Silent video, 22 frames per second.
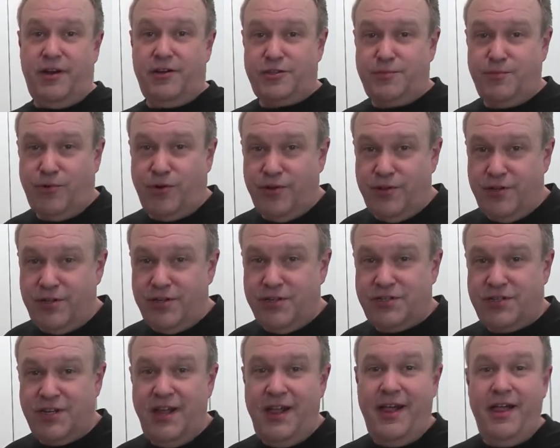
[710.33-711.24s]
It's more than
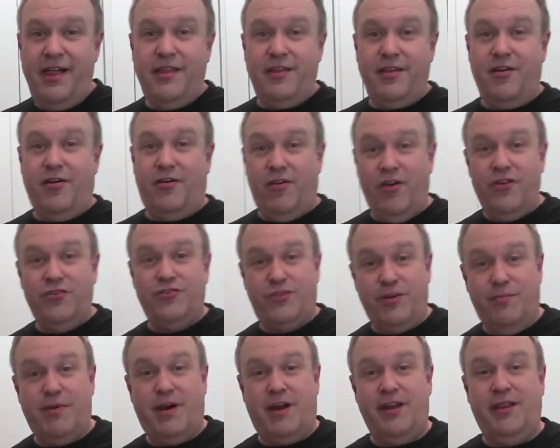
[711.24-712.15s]
just, you know,
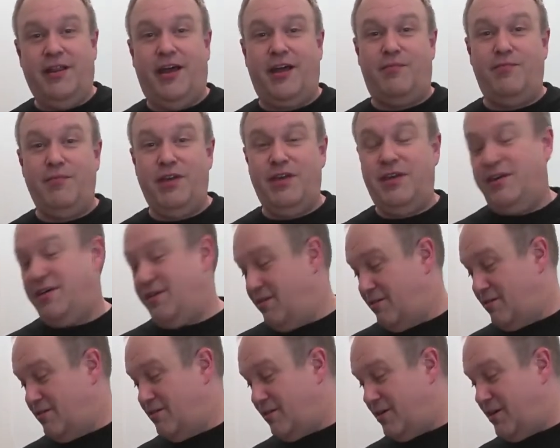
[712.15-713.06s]
somebody like me
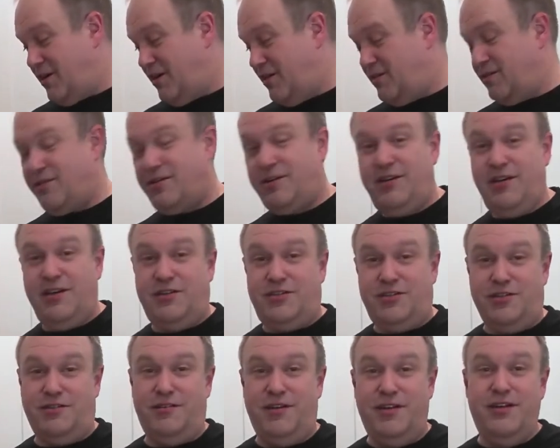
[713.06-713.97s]
cooking in their
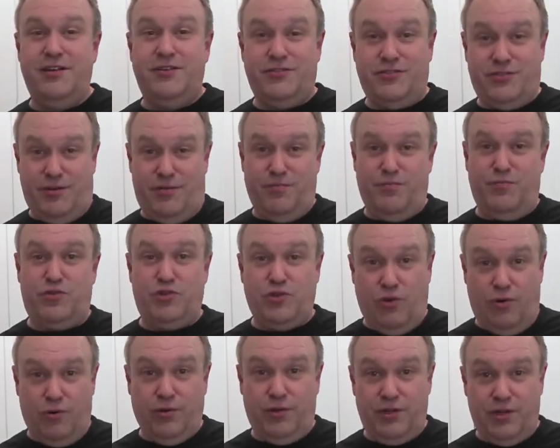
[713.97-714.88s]
kitchen some
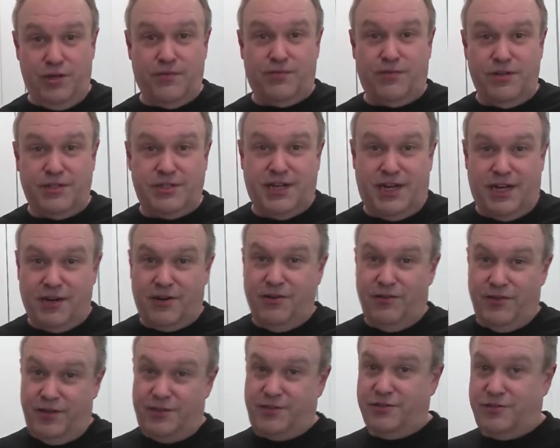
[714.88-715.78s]
totally different taco
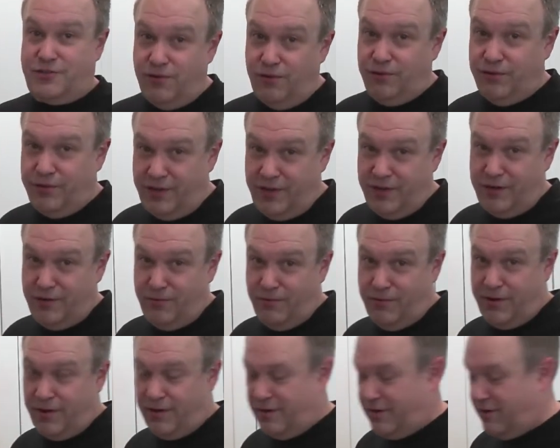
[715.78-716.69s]
that you're totally
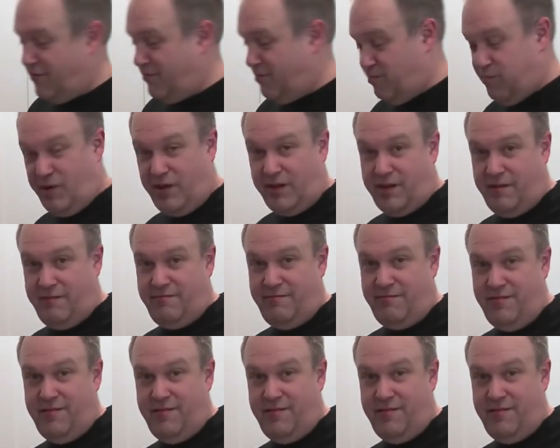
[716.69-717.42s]
unaware of, but